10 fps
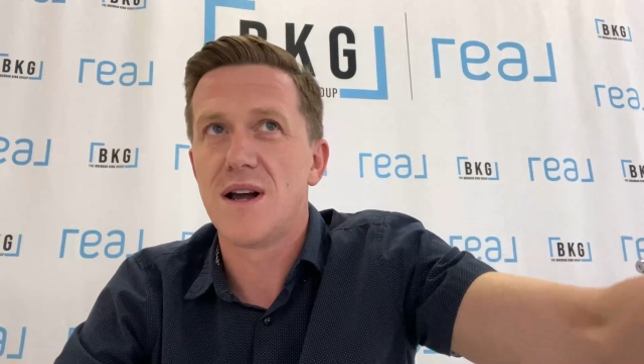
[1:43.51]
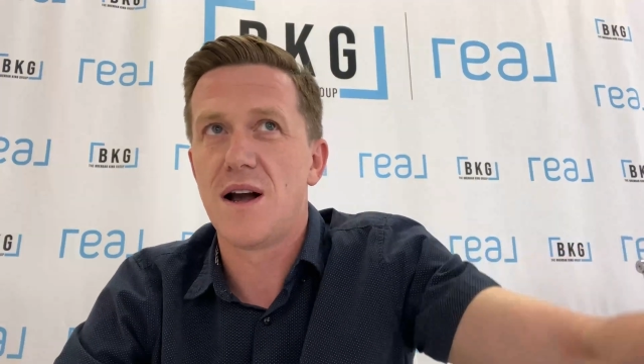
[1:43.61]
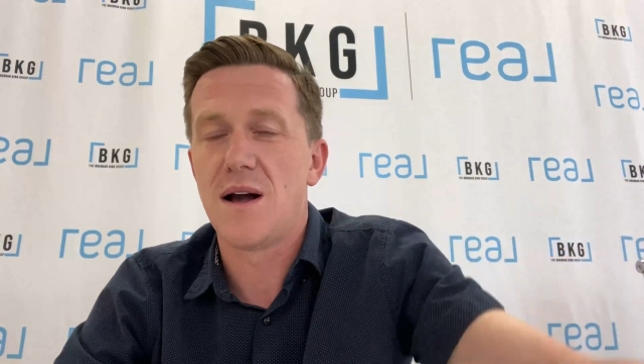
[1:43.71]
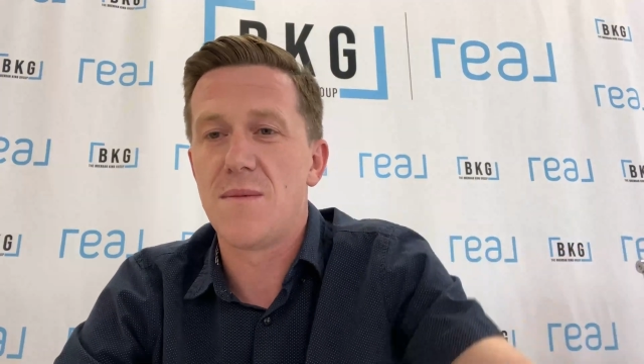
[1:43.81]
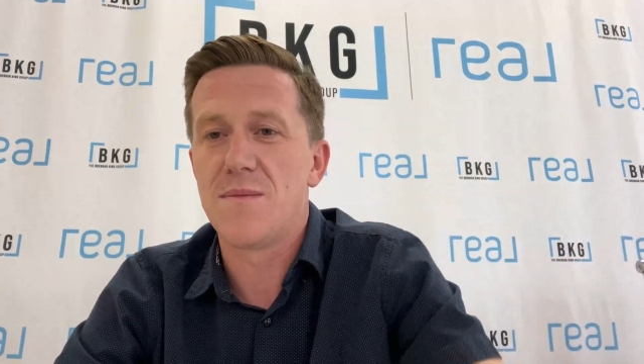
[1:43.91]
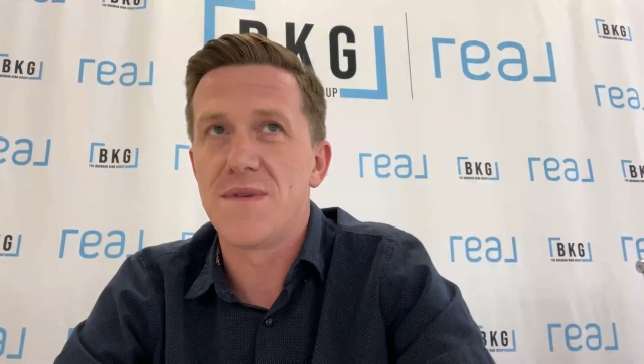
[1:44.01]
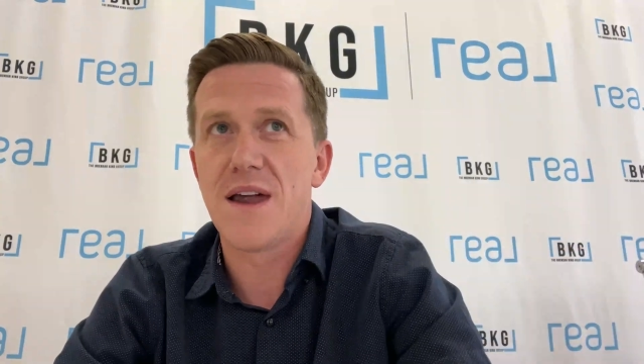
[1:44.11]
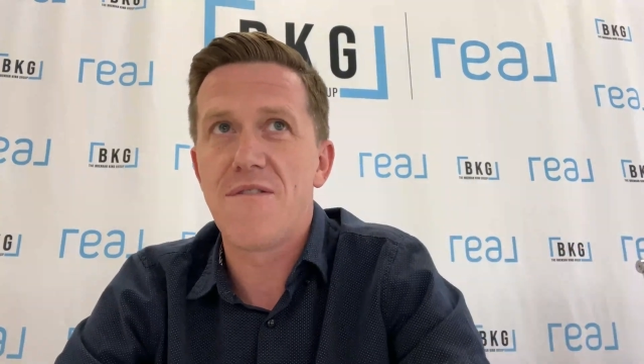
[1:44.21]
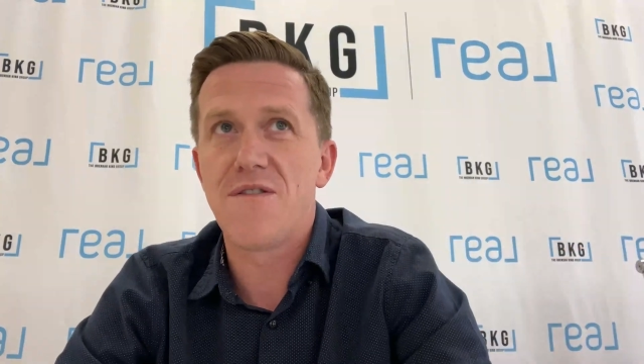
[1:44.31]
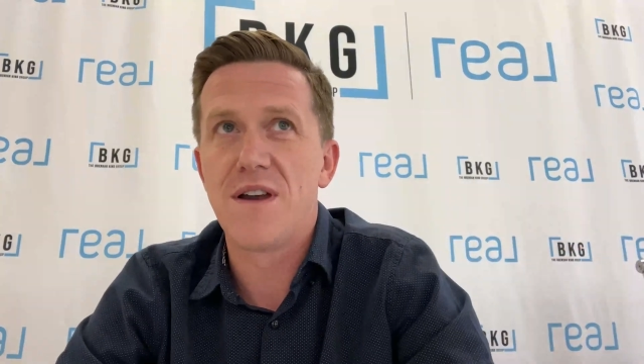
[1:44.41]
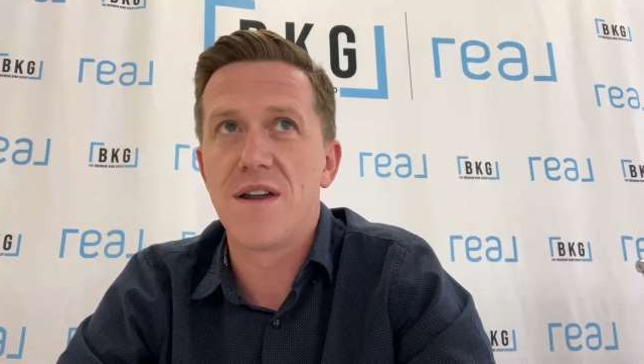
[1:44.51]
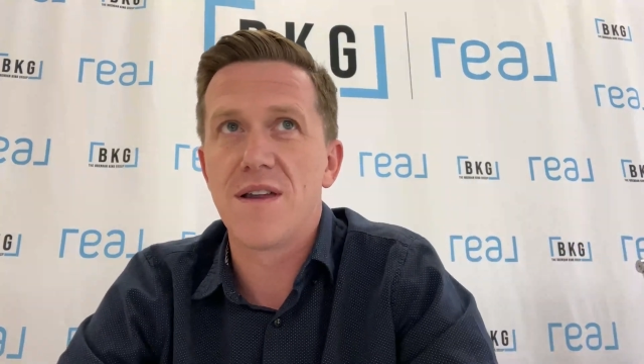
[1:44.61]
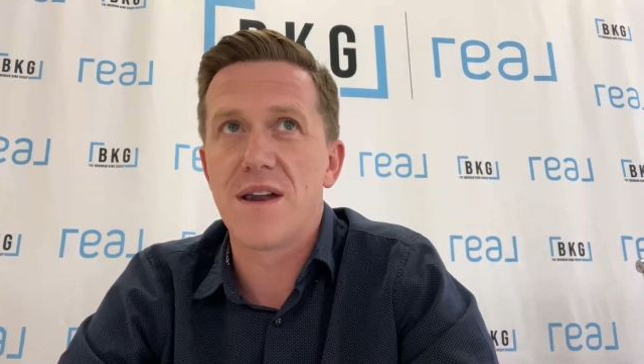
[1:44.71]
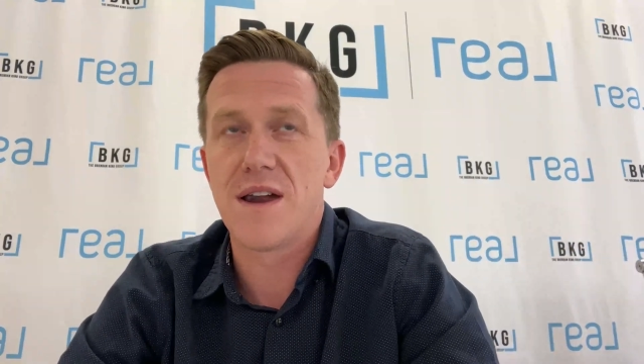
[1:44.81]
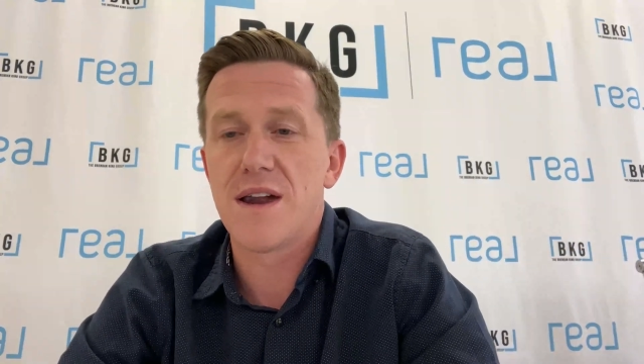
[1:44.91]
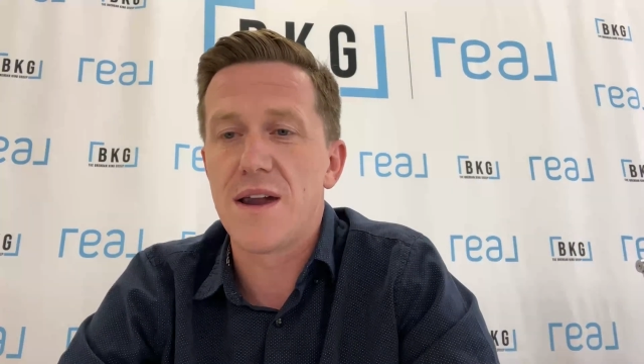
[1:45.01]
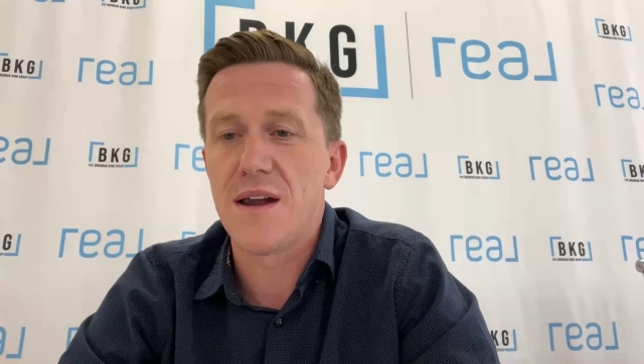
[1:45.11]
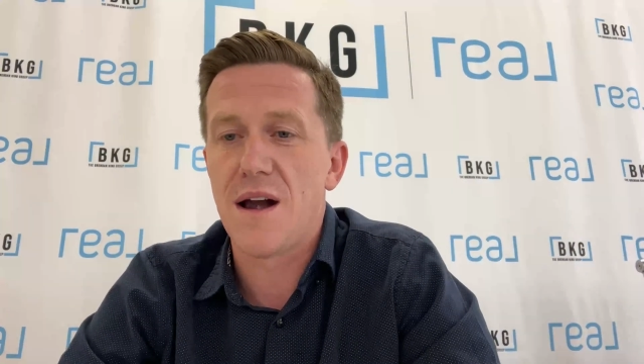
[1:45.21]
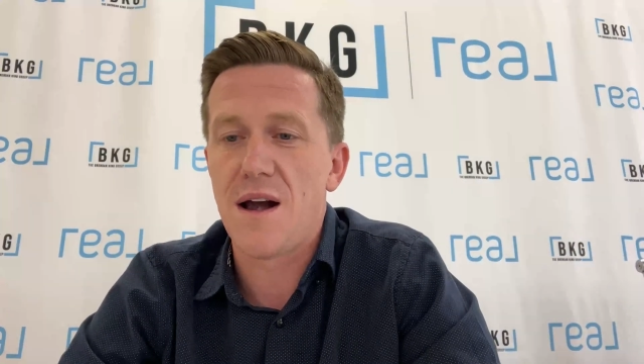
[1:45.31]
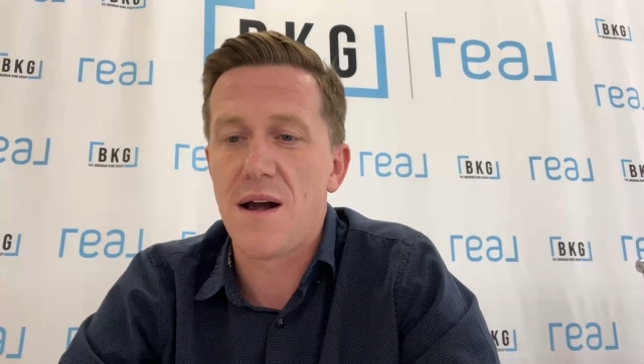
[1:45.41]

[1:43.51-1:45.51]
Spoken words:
definitely